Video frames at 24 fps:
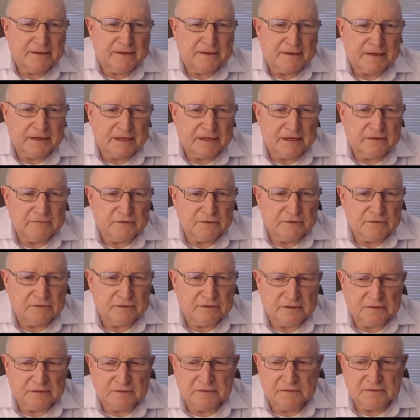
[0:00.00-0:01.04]
I have
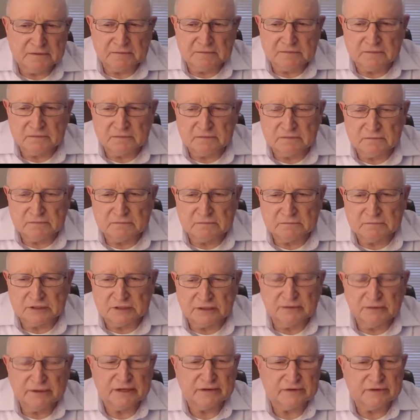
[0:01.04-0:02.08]
a
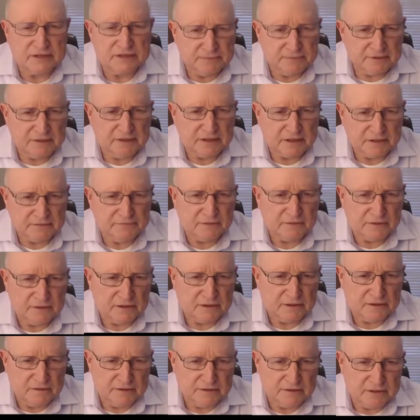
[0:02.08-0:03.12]
degree of sympathy for the
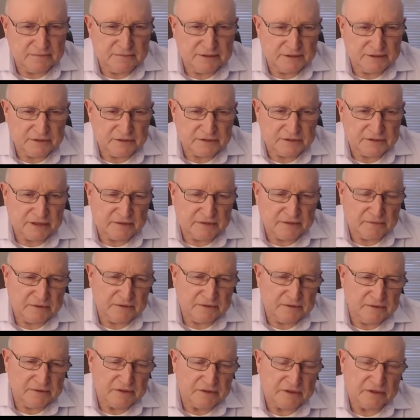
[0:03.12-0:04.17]
union because
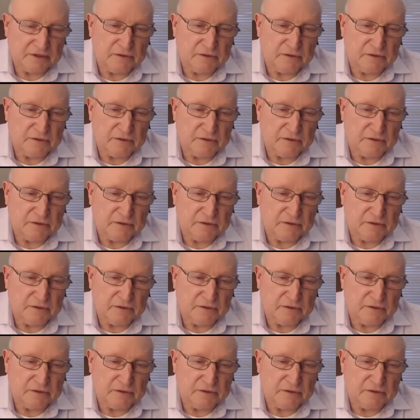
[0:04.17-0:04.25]
the